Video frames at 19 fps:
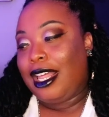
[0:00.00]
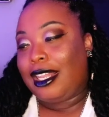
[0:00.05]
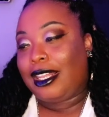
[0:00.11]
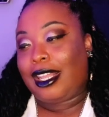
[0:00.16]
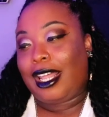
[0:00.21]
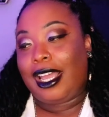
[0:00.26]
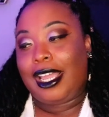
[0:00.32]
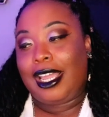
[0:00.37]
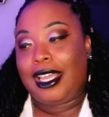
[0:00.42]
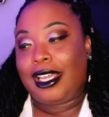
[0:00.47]

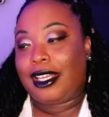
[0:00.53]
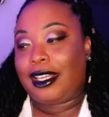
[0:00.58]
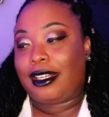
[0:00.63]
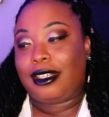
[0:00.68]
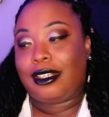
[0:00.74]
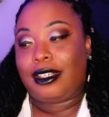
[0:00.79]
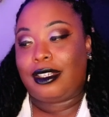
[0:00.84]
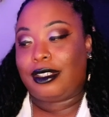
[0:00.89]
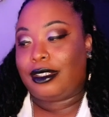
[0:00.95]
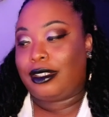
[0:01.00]
Like,
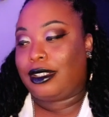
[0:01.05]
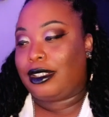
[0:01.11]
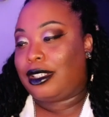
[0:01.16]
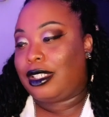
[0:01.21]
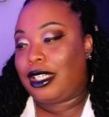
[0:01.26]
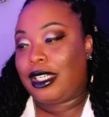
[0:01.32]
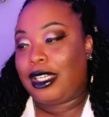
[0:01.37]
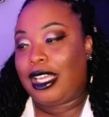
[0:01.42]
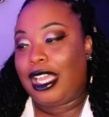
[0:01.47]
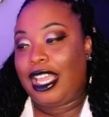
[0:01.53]

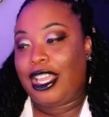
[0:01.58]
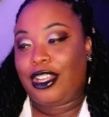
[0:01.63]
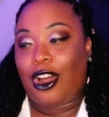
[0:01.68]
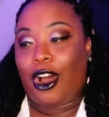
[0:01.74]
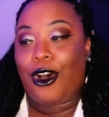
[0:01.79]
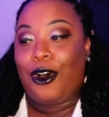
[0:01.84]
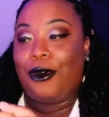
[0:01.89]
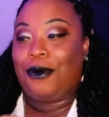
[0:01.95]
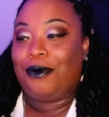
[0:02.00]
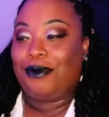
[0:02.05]

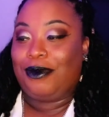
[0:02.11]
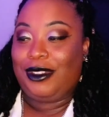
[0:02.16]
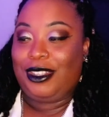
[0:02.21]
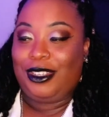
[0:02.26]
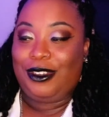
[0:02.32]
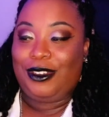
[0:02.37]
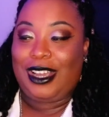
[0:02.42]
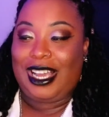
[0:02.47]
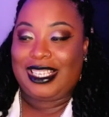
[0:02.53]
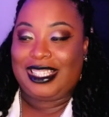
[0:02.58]
oh,
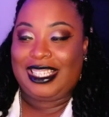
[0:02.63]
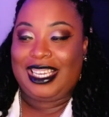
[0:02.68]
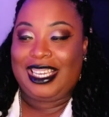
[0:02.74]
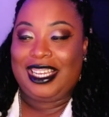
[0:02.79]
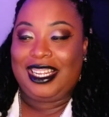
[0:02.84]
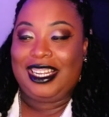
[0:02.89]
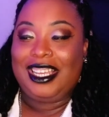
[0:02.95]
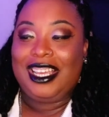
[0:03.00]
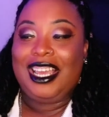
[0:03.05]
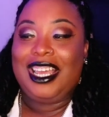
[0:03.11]
you guys see
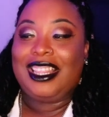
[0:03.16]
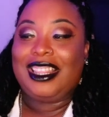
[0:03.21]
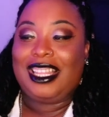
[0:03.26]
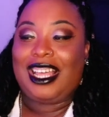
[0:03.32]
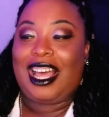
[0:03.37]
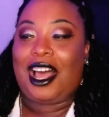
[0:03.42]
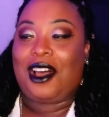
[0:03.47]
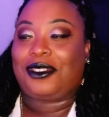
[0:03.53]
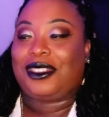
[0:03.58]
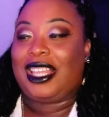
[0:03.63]
it?
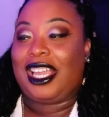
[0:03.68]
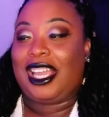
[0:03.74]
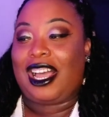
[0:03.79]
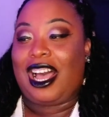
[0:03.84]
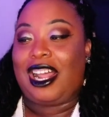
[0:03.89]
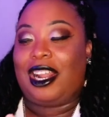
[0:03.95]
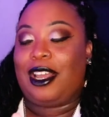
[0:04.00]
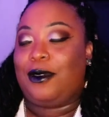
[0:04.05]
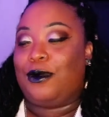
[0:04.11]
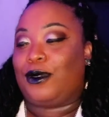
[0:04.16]
Oh, thank
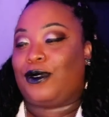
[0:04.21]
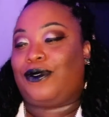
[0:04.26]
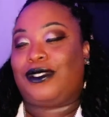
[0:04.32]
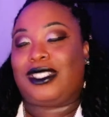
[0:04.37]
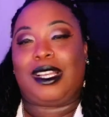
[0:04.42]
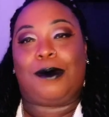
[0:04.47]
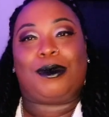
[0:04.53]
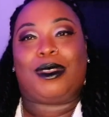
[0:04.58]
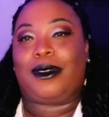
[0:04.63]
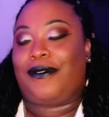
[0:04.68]
God, it was
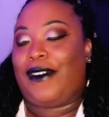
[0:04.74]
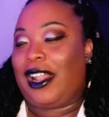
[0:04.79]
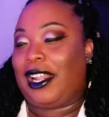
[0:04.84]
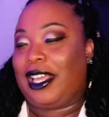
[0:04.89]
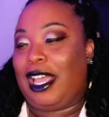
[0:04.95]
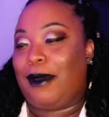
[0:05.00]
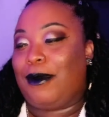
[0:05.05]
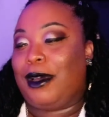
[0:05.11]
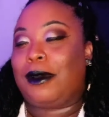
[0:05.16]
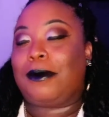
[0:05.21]
something finally
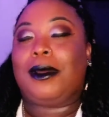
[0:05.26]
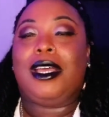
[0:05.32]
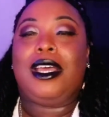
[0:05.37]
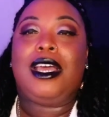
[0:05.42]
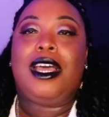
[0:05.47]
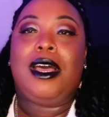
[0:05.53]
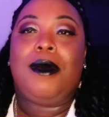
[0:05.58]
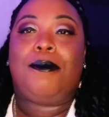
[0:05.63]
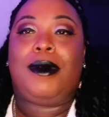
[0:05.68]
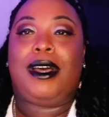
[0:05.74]
came up.
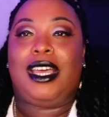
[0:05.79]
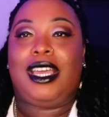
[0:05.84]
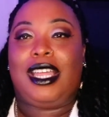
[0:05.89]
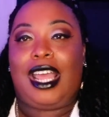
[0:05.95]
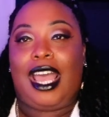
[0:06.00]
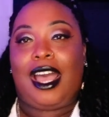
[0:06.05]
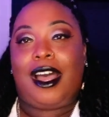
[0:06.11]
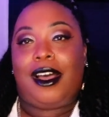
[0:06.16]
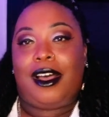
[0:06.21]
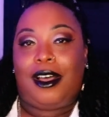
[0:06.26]

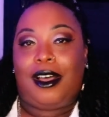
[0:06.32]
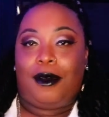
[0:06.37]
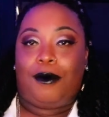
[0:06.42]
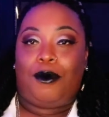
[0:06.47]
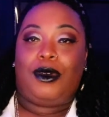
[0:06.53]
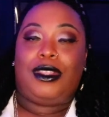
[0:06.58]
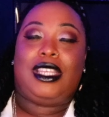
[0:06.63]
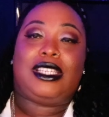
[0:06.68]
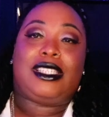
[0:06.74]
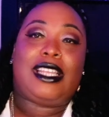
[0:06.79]
But
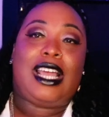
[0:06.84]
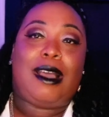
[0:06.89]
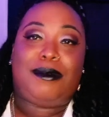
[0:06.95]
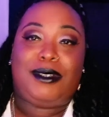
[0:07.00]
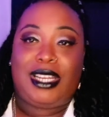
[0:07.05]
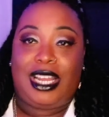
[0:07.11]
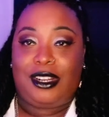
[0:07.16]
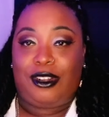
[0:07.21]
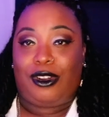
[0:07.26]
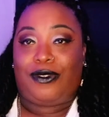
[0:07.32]
when the
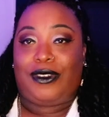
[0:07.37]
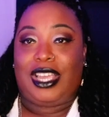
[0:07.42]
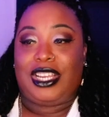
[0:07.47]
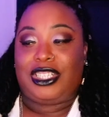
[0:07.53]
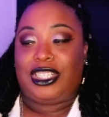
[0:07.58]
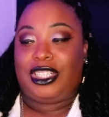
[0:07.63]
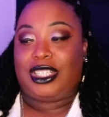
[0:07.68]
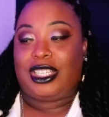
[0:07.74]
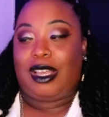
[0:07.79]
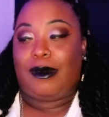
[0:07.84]
Snapchat
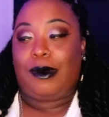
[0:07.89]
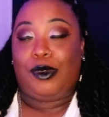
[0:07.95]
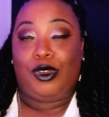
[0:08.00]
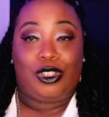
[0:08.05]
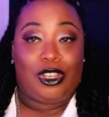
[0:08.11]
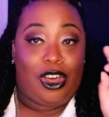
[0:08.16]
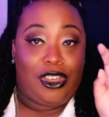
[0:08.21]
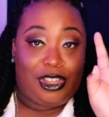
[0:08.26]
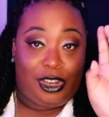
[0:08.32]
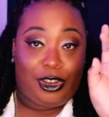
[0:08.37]
notification just come up, you
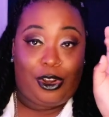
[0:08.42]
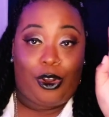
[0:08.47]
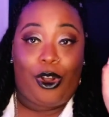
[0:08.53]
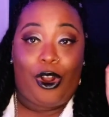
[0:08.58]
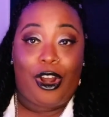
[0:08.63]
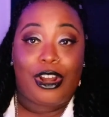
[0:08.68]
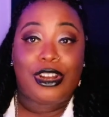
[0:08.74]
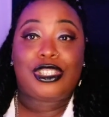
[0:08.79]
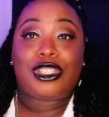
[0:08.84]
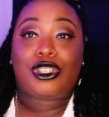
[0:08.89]
saw the little
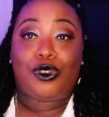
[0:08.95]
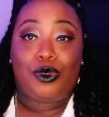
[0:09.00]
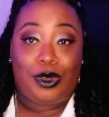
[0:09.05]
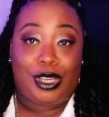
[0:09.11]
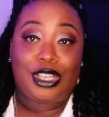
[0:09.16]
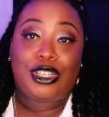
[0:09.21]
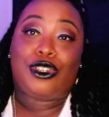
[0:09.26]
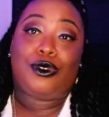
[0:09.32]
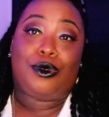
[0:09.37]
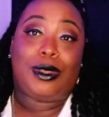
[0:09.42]
hearts. You
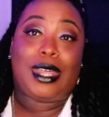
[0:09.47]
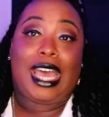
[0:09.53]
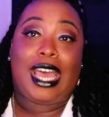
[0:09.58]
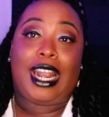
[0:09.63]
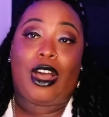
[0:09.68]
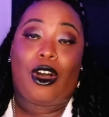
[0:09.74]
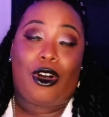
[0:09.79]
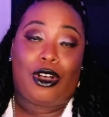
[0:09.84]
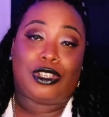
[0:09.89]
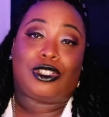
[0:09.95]
can do
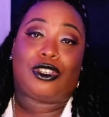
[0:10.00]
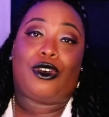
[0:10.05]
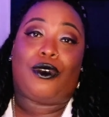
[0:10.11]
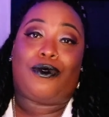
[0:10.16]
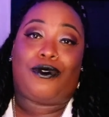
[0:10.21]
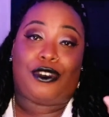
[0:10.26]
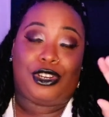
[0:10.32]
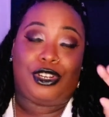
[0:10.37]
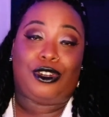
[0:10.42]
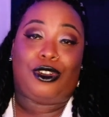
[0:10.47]
that also
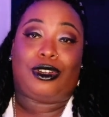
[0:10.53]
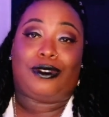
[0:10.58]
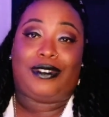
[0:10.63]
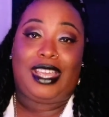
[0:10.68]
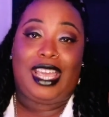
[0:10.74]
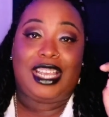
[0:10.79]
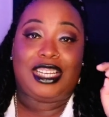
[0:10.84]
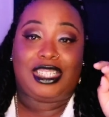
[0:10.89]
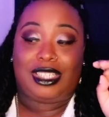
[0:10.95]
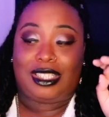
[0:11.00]
for your
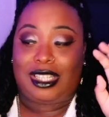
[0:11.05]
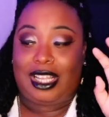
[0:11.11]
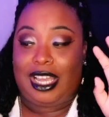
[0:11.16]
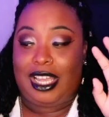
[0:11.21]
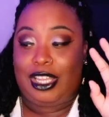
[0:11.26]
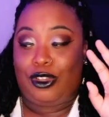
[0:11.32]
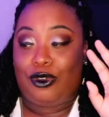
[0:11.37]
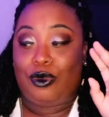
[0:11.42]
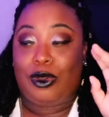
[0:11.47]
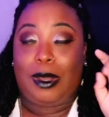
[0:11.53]
notifications.
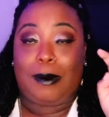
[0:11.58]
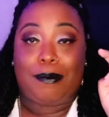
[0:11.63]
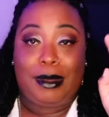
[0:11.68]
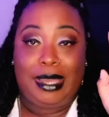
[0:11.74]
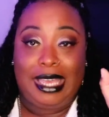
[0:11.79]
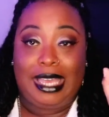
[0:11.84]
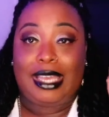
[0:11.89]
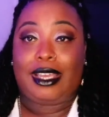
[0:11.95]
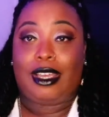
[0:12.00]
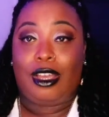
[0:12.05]
Like, you can
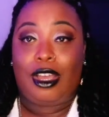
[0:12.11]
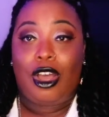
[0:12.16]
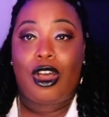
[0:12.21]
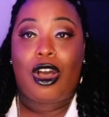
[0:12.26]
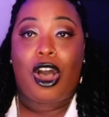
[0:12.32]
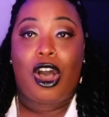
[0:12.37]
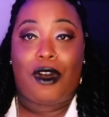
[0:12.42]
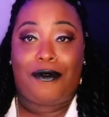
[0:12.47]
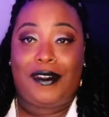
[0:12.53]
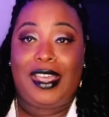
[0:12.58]
pick
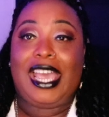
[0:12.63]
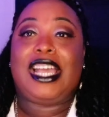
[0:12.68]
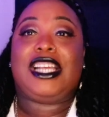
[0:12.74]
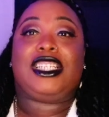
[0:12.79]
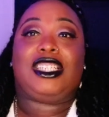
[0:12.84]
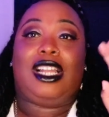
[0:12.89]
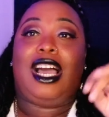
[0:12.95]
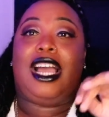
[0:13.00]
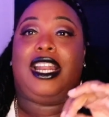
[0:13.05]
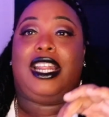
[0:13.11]
off
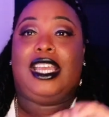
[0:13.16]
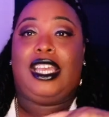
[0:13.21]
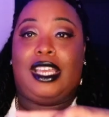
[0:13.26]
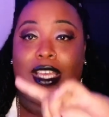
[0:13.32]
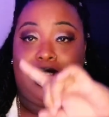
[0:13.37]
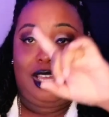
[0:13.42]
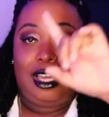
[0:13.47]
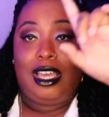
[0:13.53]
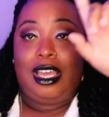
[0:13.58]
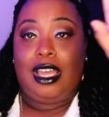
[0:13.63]
edge lighting.
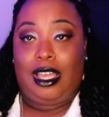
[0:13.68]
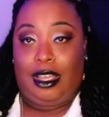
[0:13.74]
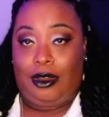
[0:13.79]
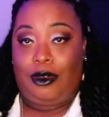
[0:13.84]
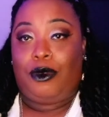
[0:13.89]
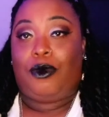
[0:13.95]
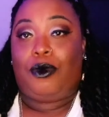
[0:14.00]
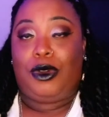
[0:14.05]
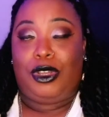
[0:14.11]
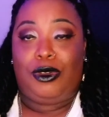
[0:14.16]

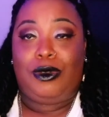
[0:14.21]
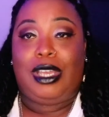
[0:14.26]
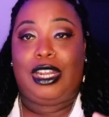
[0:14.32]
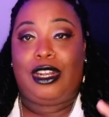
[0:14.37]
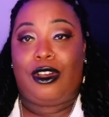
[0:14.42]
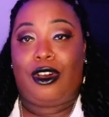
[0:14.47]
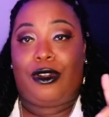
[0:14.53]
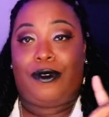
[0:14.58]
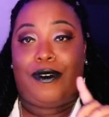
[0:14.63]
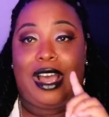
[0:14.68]
When you get
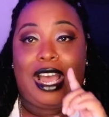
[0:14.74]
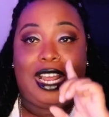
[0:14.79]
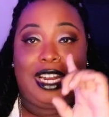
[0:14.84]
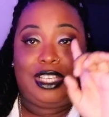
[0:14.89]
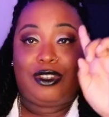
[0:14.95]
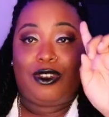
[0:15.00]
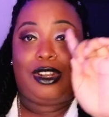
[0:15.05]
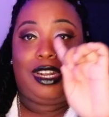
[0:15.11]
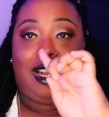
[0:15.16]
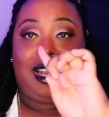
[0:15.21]
notified,
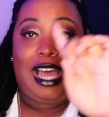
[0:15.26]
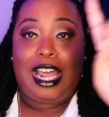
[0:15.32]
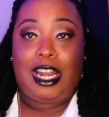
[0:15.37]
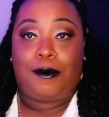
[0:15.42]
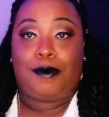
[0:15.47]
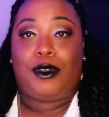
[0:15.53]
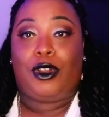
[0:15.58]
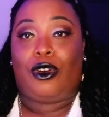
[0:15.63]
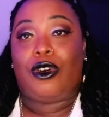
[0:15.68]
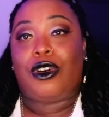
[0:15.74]
it's going to light
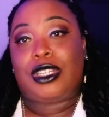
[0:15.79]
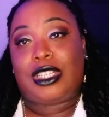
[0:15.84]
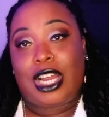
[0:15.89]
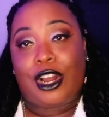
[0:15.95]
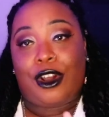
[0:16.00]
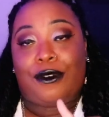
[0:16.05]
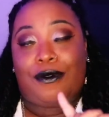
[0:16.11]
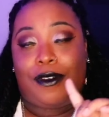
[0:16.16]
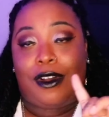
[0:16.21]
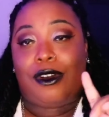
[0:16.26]
up your whole
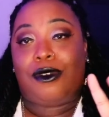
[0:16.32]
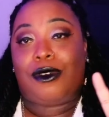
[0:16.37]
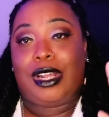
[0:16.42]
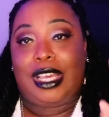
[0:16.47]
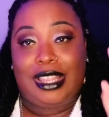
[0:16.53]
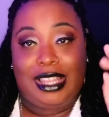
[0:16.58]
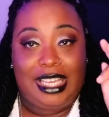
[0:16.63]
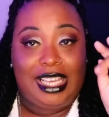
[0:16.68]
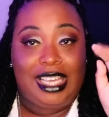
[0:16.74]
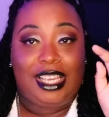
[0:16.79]
entire phone,
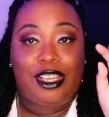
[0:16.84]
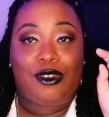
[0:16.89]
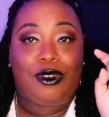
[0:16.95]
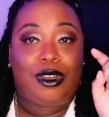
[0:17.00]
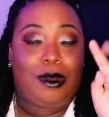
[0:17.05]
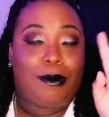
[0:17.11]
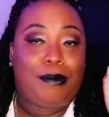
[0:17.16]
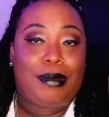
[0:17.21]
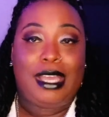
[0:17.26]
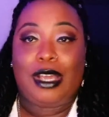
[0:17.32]
and then you
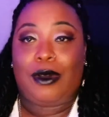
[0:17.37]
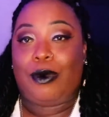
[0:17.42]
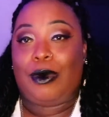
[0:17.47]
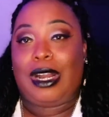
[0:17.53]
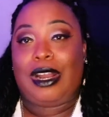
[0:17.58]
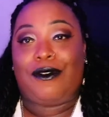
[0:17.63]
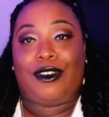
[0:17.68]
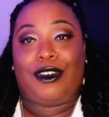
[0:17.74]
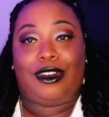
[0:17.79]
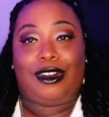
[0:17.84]
can pick
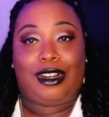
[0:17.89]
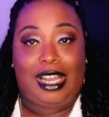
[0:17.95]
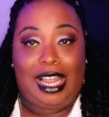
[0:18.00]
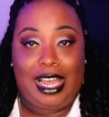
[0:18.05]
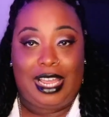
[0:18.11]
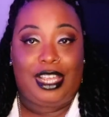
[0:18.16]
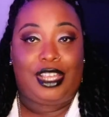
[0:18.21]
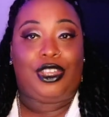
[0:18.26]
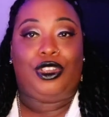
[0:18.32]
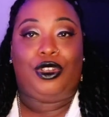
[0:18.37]
whatever
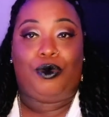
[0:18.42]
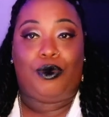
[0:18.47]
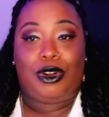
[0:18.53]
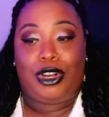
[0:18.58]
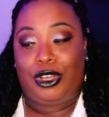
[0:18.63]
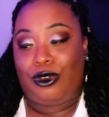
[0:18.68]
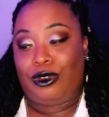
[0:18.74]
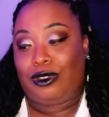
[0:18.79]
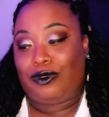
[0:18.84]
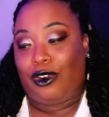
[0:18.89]
like you want
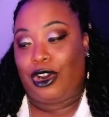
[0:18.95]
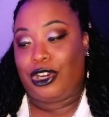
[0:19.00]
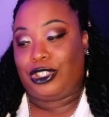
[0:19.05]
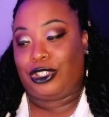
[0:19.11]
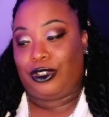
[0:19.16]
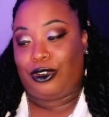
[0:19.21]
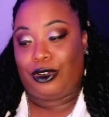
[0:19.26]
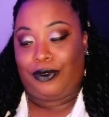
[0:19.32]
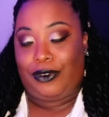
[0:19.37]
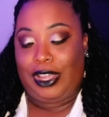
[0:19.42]
to use as far as
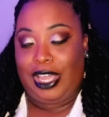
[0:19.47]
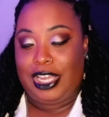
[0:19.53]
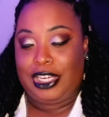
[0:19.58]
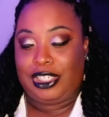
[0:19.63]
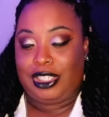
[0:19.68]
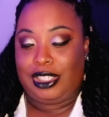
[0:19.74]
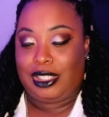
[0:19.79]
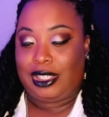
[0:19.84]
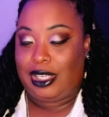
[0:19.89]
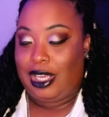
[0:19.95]
your
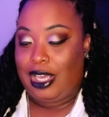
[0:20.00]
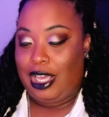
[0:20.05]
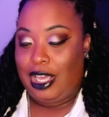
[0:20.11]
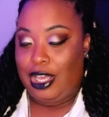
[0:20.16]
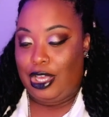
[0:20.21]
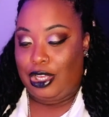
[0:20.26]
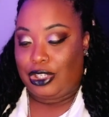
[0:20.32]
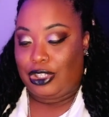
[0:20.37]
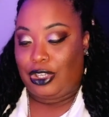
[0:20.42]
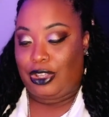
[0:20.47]
notifications.
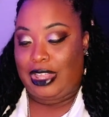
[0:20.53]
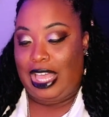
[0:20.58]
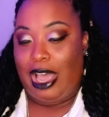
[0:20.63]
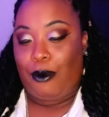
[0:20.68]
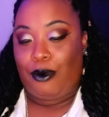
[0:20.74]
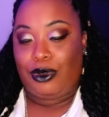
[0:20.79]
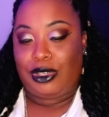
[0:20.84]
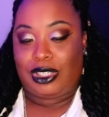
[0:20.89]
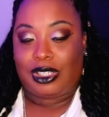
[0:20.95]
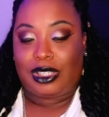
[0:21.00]
So
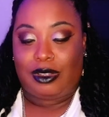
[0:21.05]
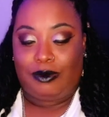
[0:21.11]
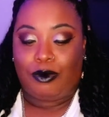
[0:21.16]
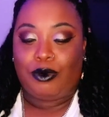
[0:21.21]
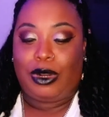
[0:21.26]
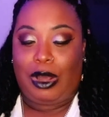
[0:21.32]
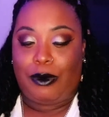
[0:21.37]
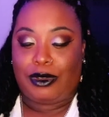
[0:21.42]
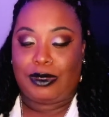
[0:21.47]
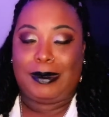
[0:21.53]
that was
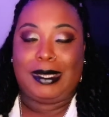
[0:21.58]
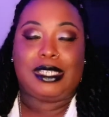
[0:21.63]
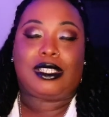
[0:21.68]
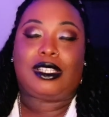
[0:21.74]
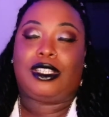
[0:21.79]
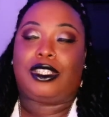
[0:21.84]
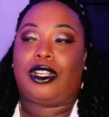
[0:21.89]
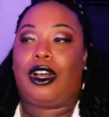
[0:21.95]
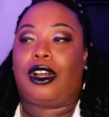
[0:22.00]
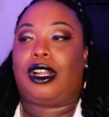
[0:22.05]
what I was
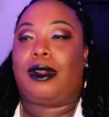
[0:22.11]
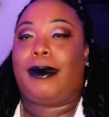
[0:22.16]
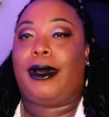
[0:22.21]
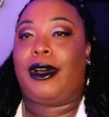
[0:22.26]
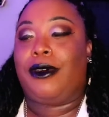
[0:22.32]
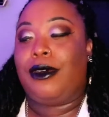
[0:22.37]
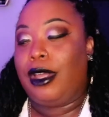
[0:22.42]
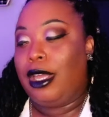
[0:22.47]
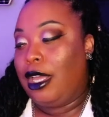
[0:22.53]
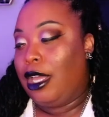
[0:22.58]
basically talking
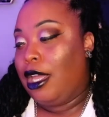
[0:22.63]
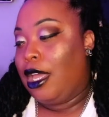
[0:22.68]
about.